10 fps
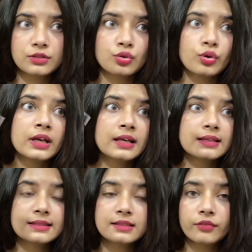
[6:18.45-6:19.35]
So
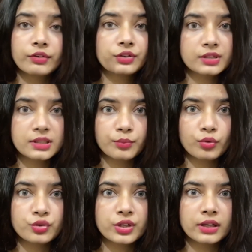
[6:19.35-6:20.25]
since the winter is
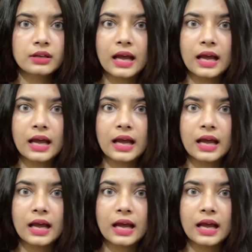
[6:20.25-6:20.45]
approaching,